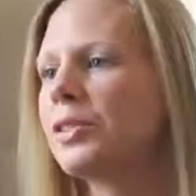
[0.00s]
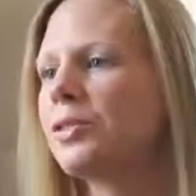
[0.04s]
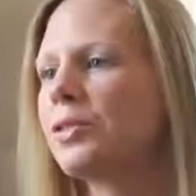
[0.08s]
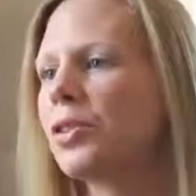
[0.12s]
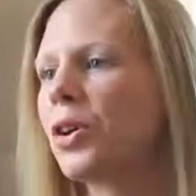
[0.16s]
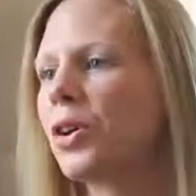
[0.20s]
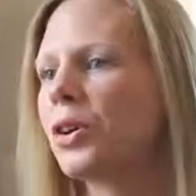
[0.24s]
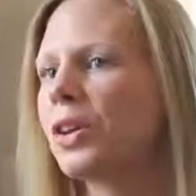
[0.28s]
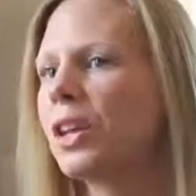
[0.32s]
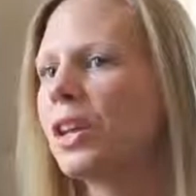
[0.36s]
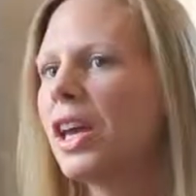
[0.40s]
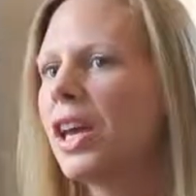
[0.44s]
You've
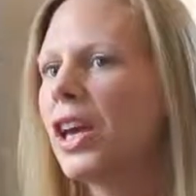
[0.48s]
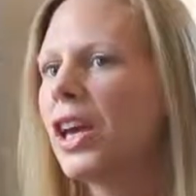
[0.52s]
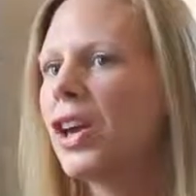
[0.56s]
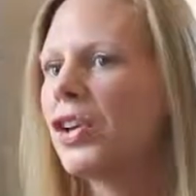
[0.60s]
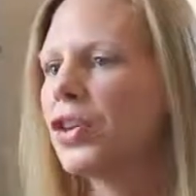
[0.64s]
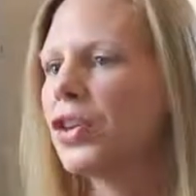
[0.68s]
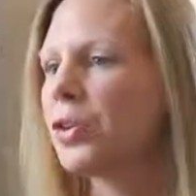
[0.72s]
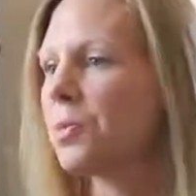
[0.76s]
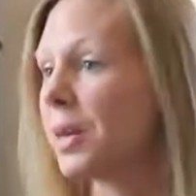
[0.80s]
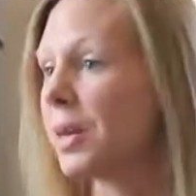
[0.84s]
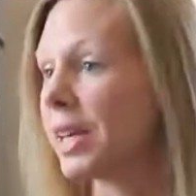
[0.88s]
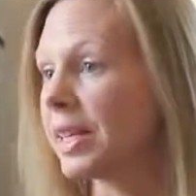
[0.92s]
got
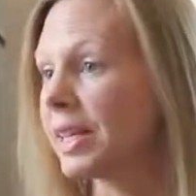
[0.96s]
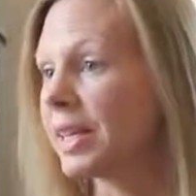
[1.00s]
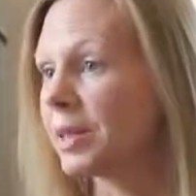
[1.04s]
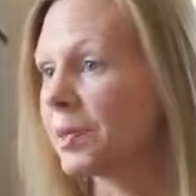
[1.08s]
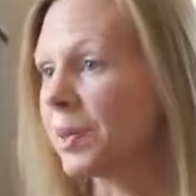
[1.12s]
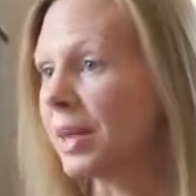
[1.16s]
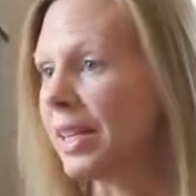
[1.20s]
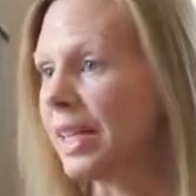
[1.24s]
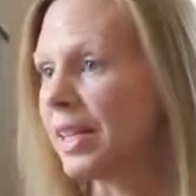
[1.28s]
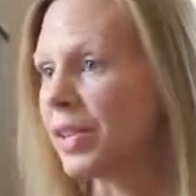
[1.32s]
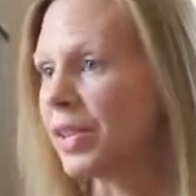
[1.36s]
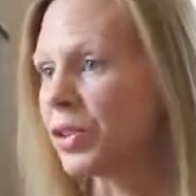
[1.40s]
your big
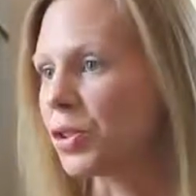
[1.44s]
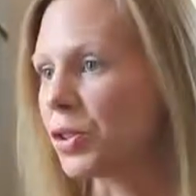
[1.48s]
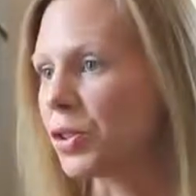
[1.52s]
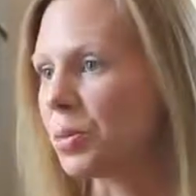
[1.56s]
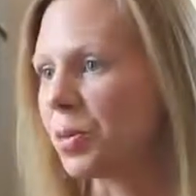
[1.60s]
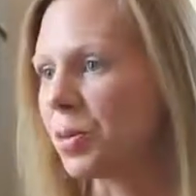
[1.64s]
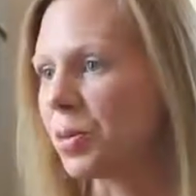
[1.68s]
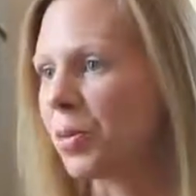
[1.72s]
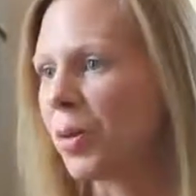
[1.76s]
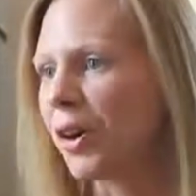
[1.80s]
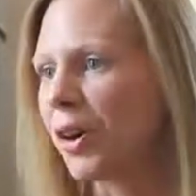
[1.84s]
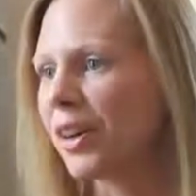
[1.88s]
Spinneys
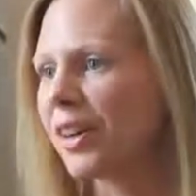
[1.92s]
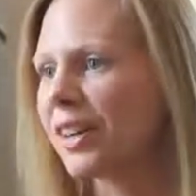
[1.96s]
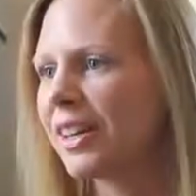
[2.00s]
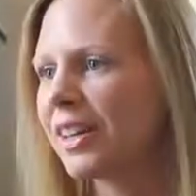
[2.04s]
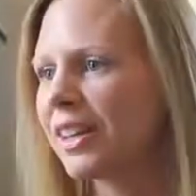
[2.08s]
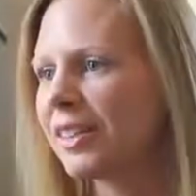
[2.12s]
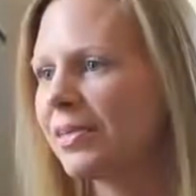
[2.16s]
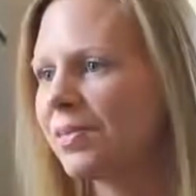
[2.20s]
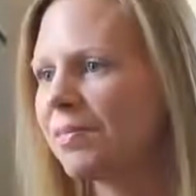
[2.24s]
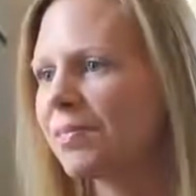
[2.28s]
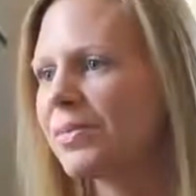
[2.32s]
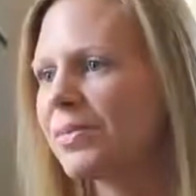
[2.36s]

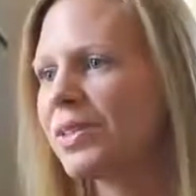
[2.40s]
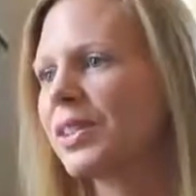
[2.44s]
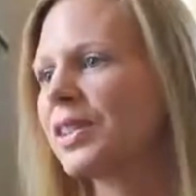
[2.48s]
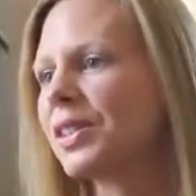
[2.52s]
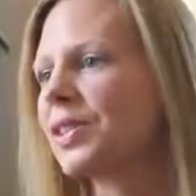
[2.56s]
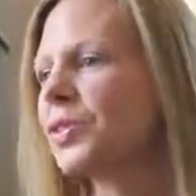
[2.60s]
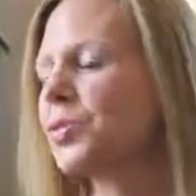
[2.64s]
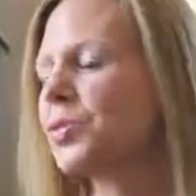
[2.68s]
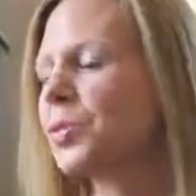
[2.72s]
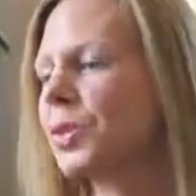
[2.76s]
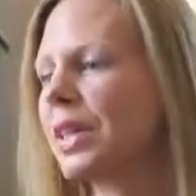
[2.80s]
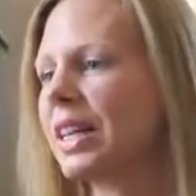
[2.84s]
supermarket, so
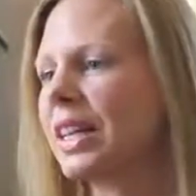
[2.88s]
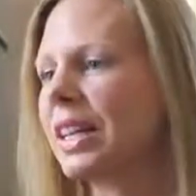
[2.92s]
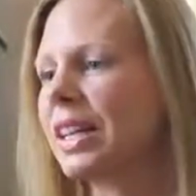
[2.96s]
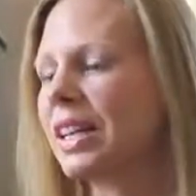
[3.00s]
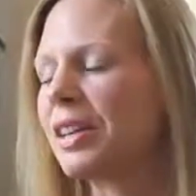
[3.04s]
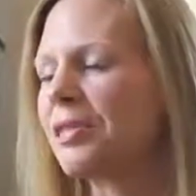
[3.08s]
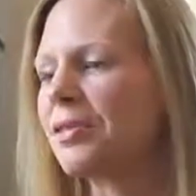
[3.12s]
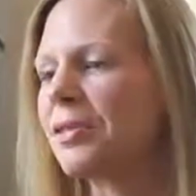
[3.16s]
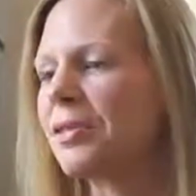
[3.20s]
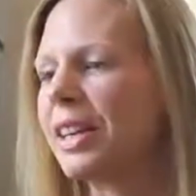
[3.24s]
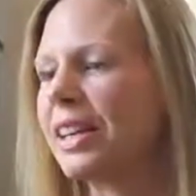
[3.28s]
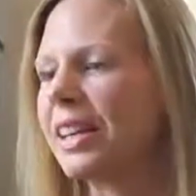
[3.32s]
it's really
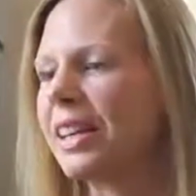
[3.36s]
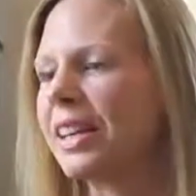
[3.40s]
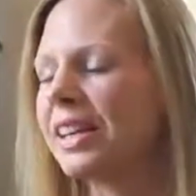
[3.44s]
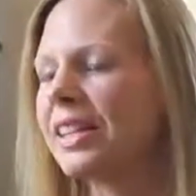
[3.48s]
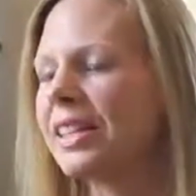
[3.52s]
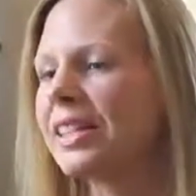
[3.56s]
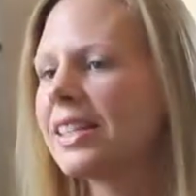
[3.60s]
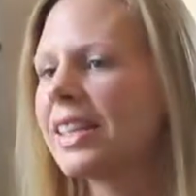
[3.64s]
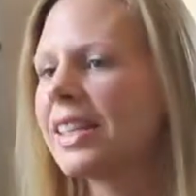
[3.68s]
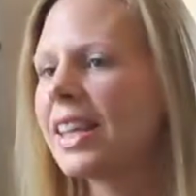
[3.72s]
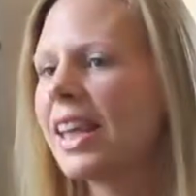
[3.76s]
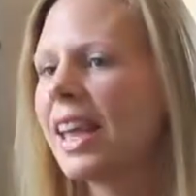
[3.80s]

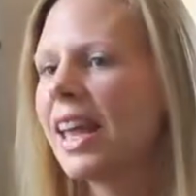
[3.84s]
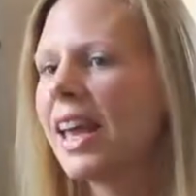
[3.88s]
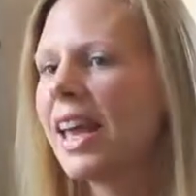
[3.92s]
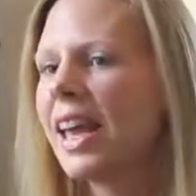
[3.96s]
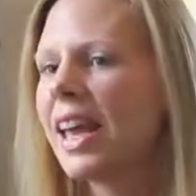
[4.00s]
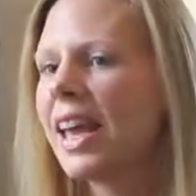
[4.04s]
convenient.